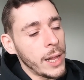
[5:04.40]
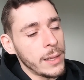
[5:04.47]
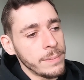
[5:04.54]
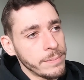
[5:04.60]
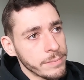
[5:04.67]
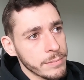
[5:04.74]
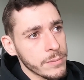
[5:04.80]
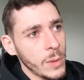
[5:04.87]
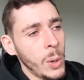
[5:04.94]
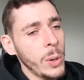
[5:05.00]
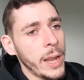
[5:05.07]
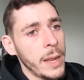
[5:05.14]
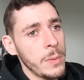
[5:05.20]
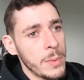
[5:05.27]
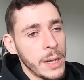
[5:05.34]
well,
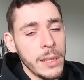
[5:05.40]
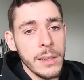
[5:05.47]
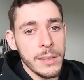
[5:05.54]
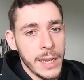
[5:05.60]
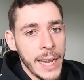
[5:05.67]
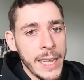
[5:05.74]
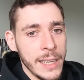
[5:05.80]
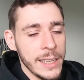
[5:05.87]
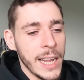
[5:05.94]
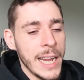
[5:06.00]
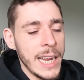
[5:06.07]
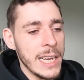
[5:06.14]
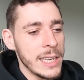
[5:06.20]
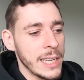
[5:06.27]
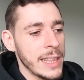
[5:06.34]
okay, well, I can, I
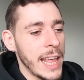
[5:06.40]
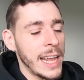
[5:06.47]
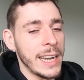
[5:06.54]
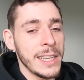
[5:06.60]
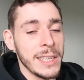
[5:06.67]
can dig that.